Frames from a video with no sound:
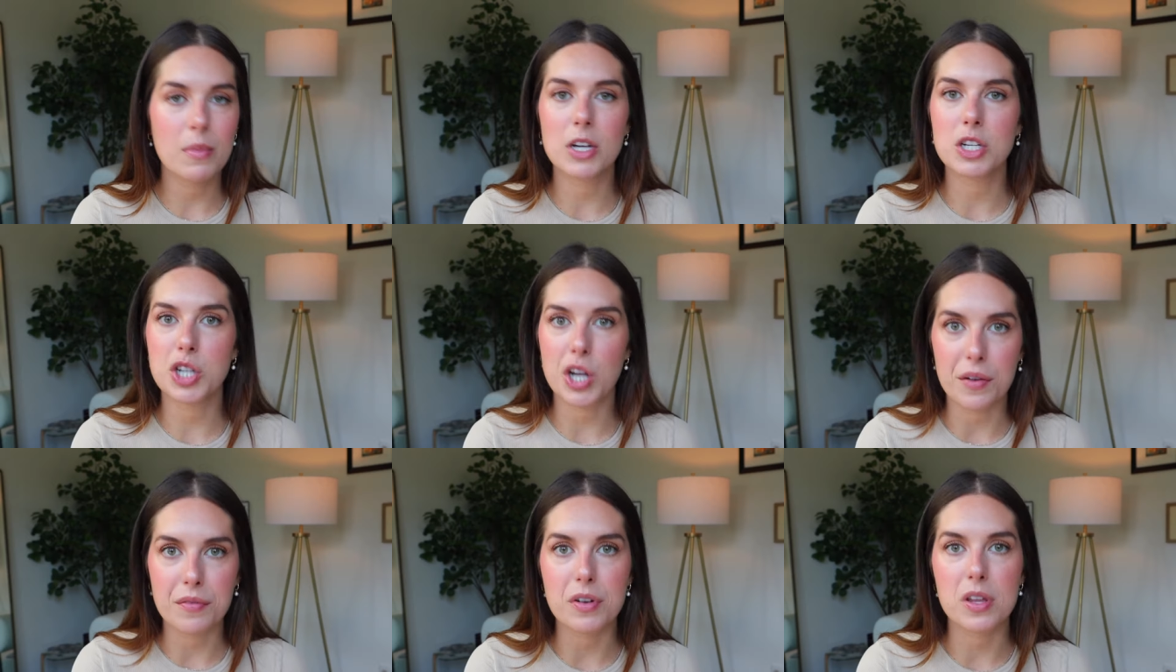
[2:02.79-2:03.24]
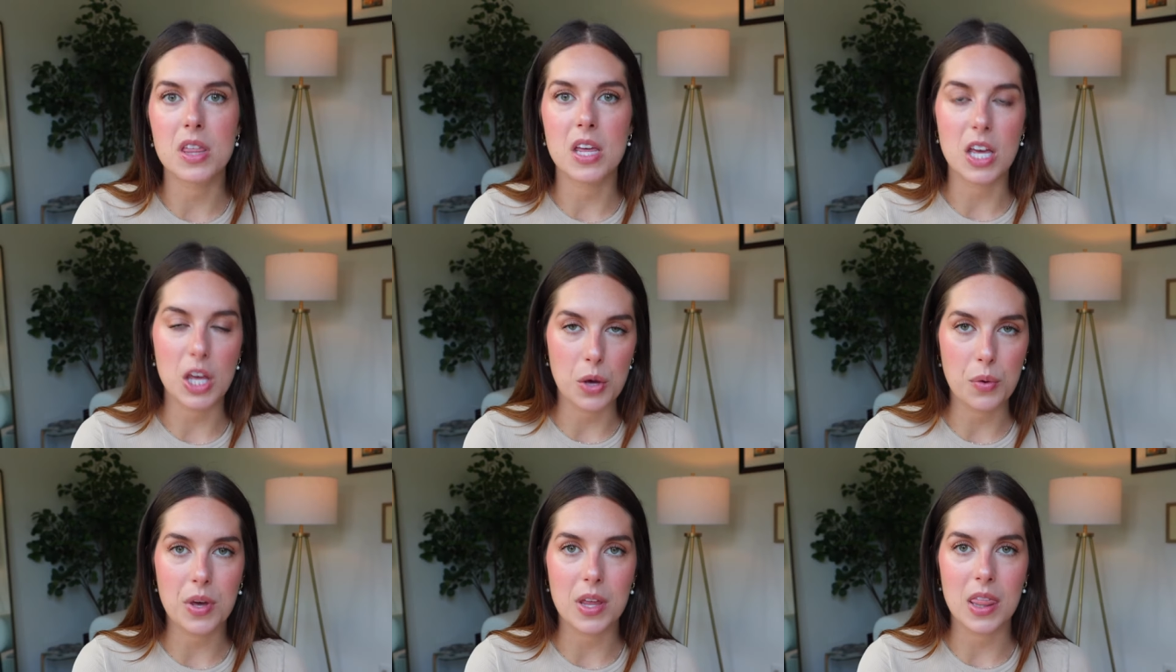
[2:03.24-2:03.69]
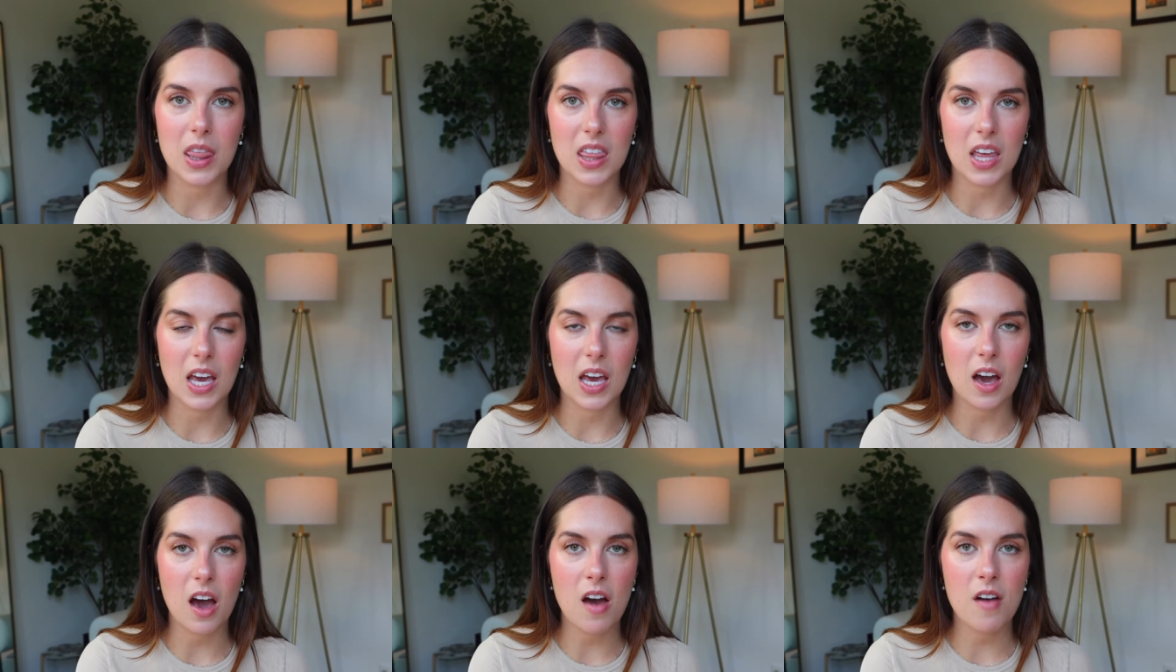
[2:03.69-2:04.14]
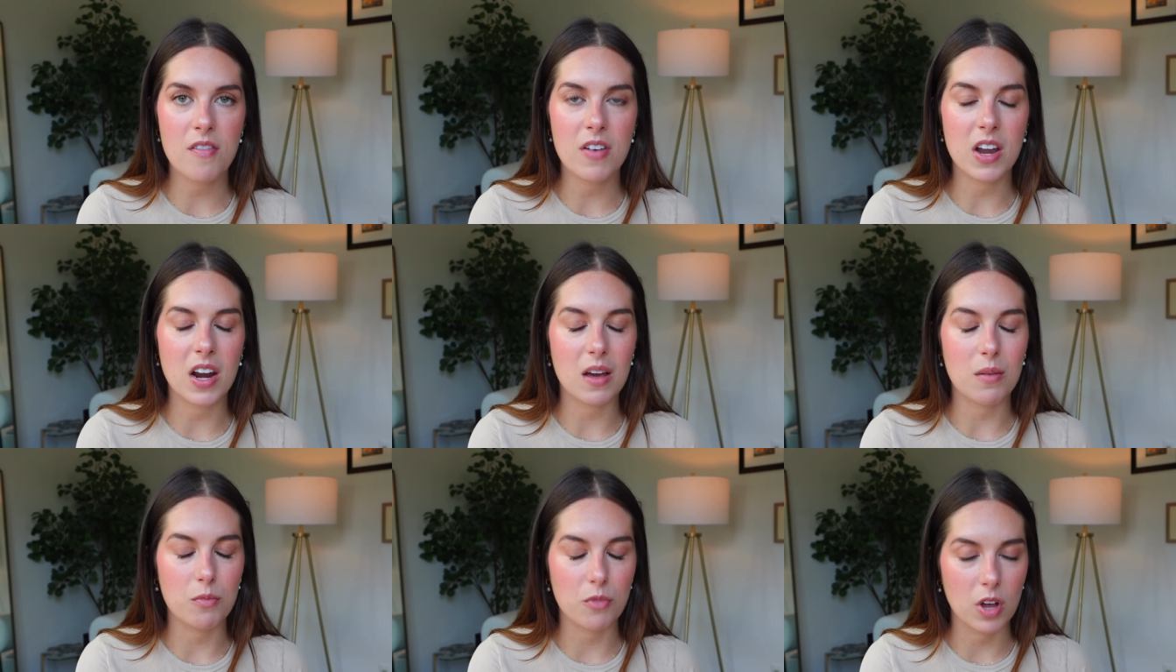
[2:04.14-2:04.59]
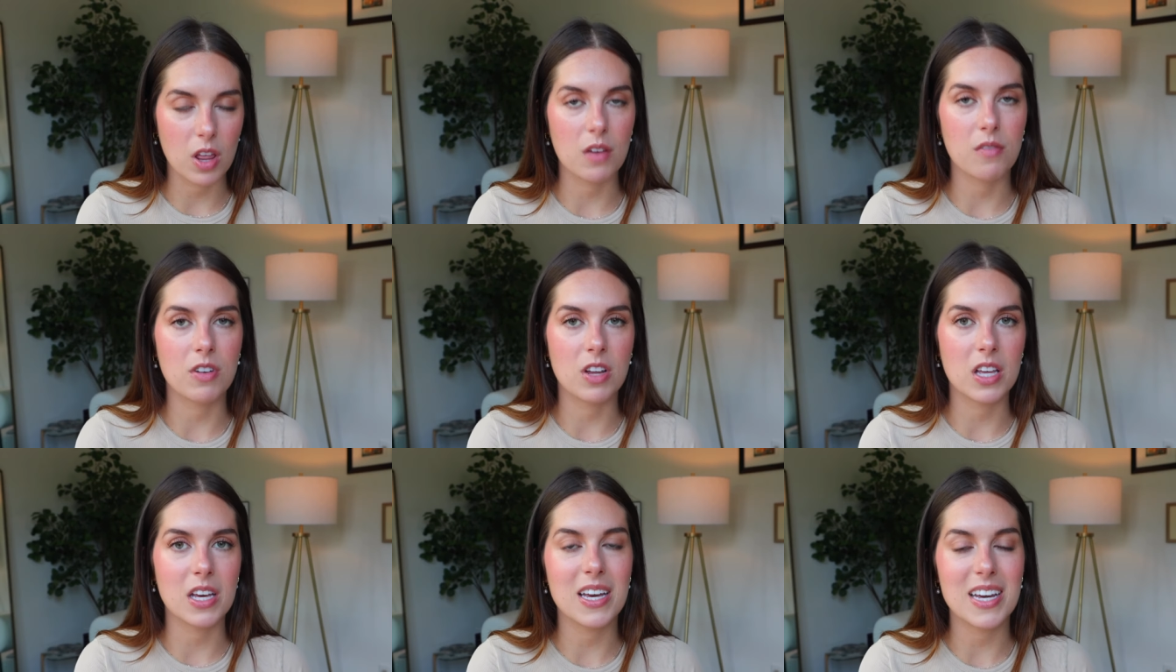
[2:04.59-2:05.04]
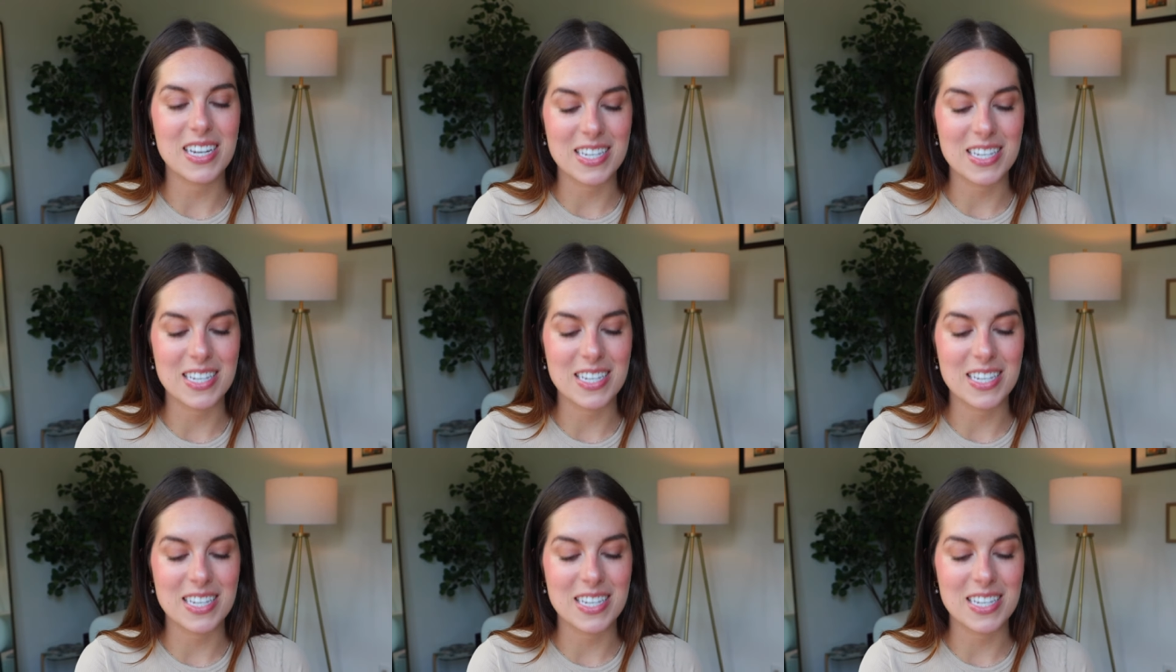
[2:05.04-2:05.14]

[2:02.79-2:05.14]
much everything you can think of. And I'm really